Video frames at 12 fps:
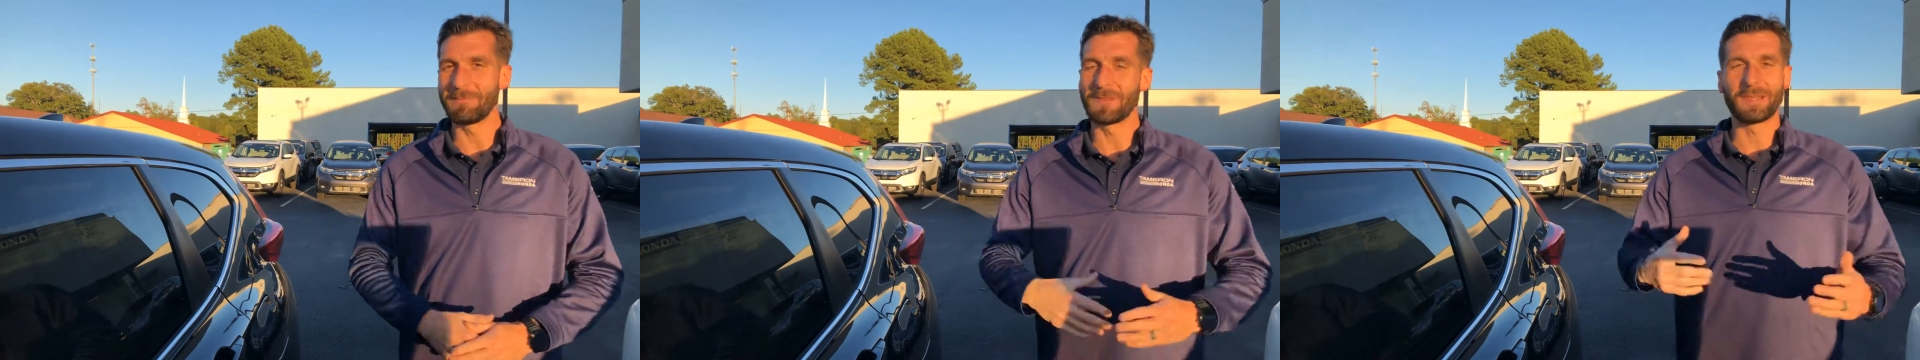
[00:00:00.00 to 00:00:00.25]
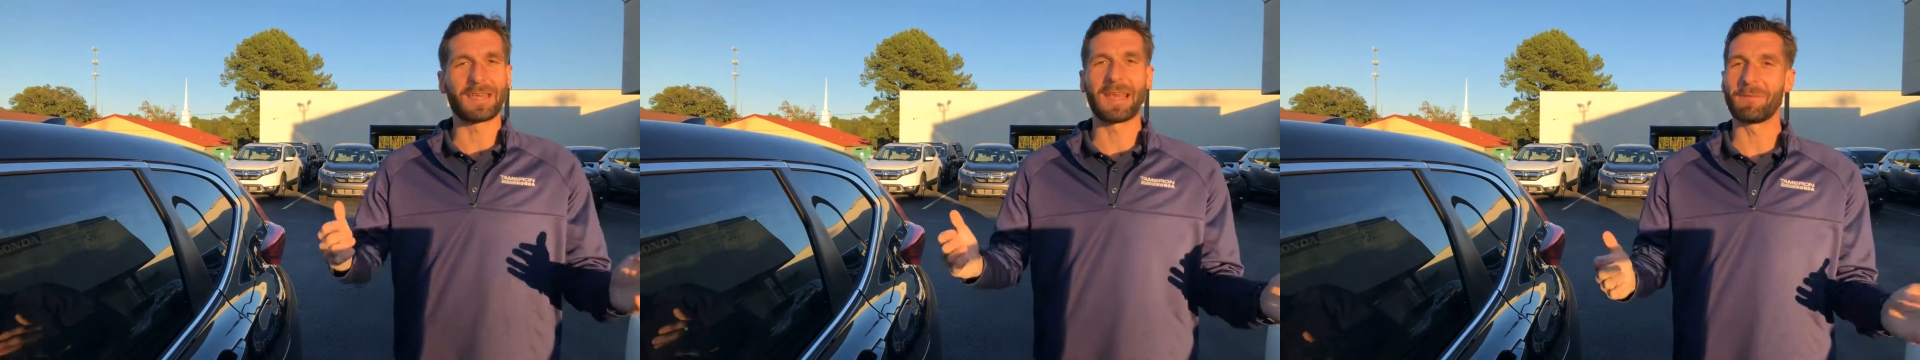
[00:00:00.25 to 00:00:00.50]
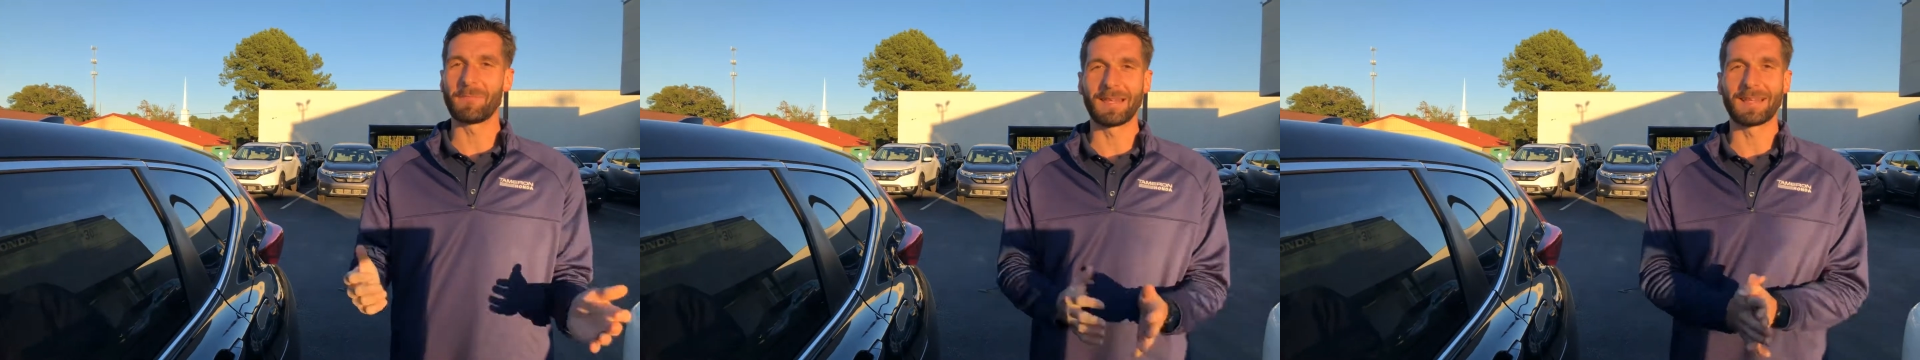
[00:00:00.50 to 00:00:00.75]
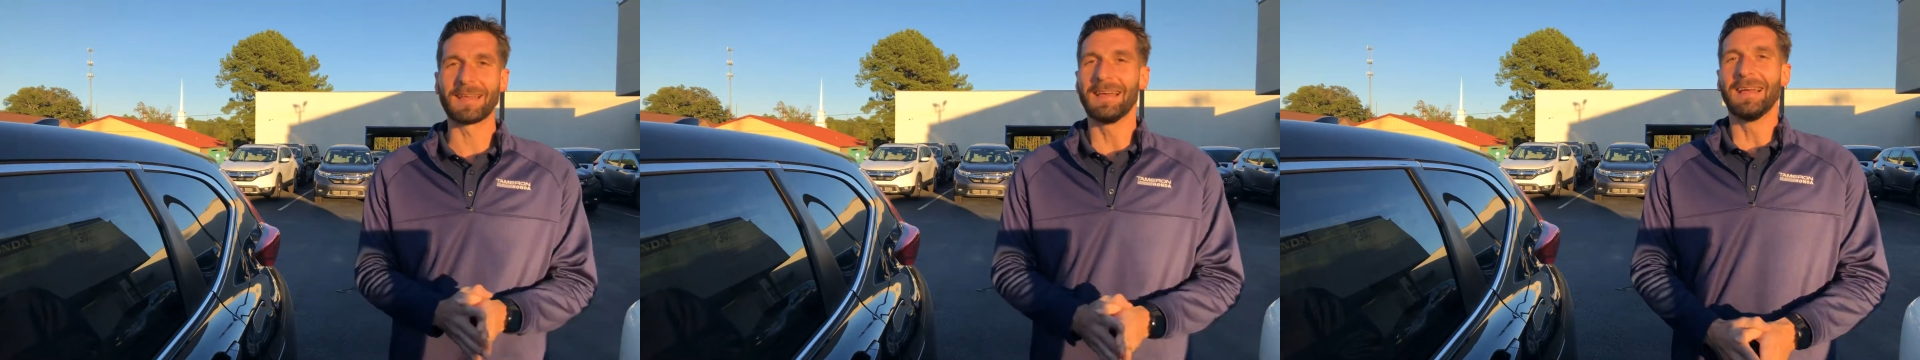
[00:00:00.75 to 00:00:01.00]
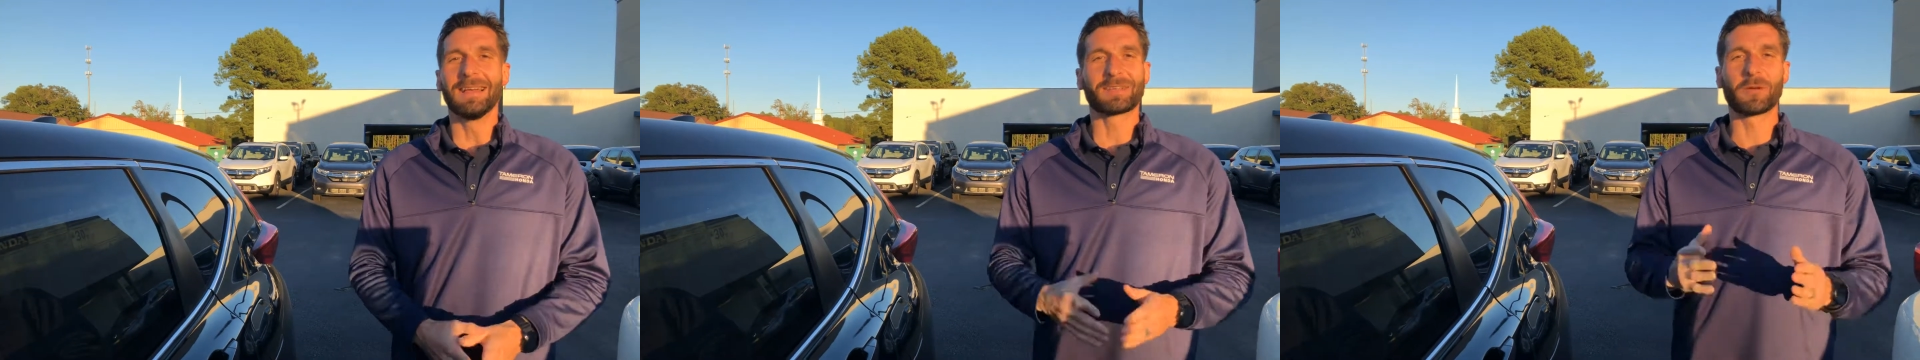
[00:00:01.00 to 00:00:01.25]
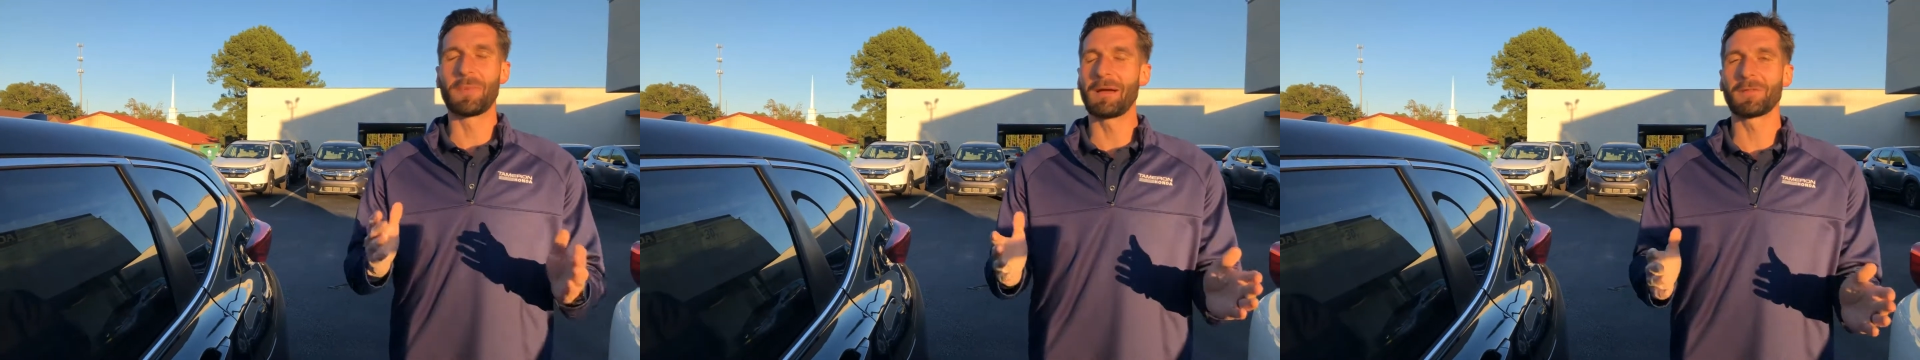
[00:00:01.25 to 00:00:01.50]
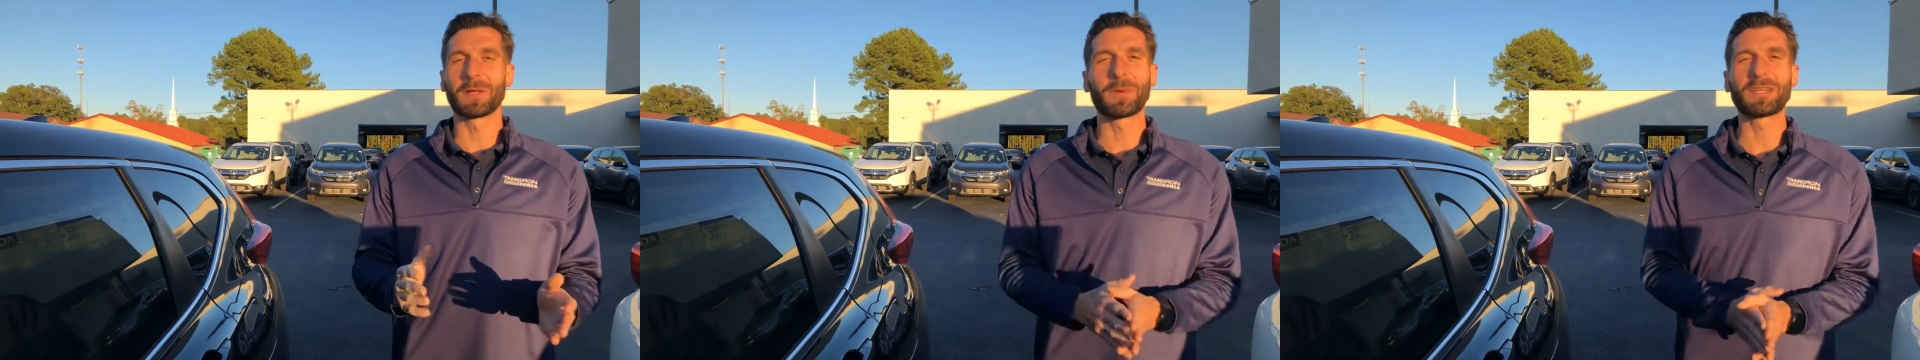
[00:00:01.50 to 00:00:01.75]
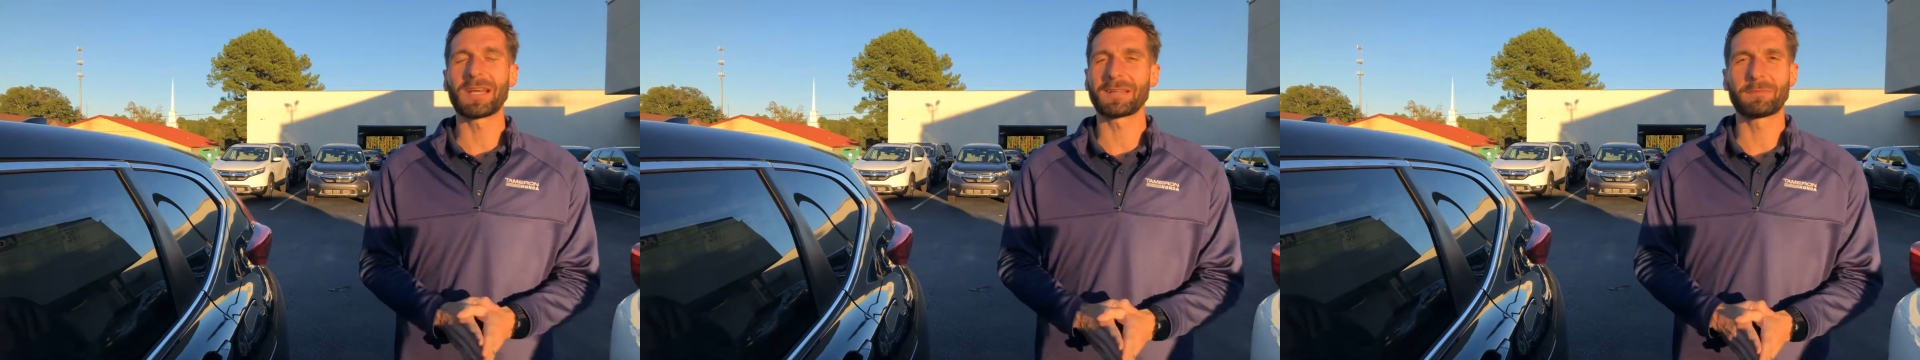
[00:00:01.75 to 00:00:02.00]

You can't beat it. So Beverly, reach out